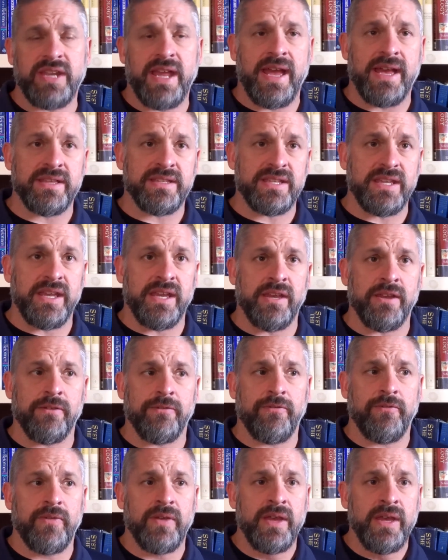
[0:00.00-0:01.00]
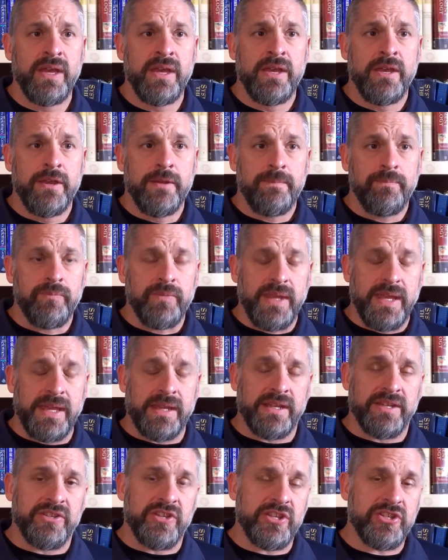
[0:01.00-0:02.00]
as if,
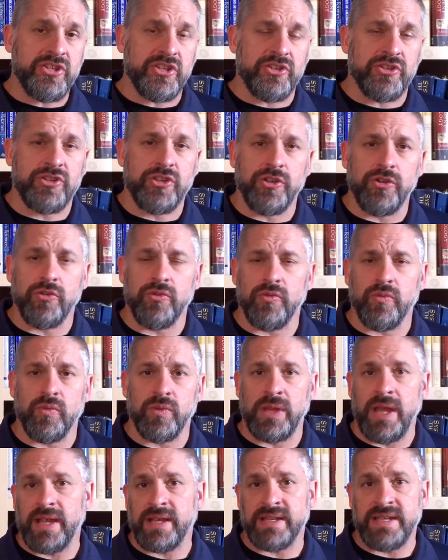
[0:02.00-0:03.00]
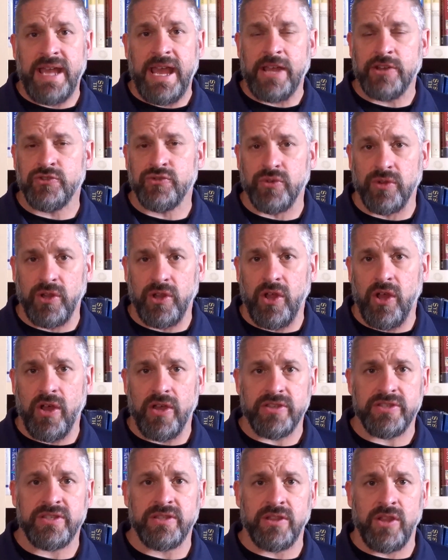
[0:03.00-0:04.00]
in addition to like natural
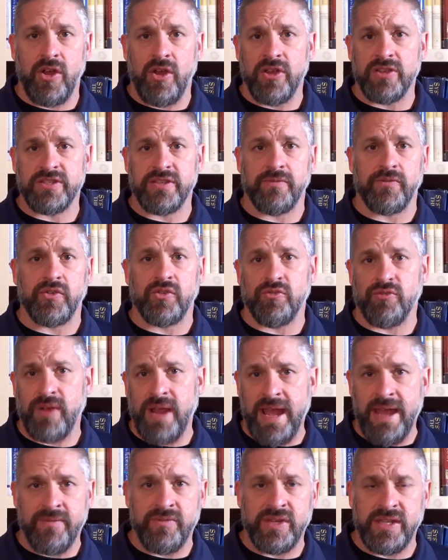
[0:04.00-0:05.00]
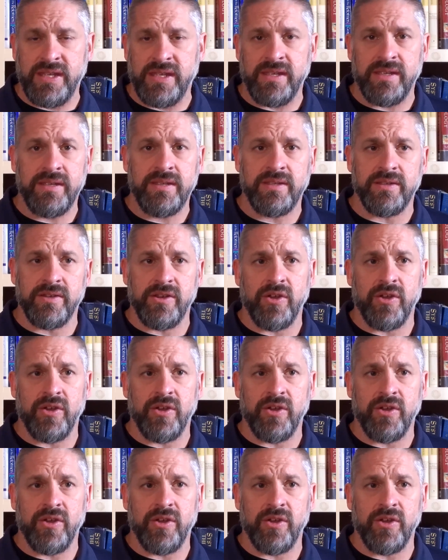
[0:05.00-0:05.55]
laws of gravity,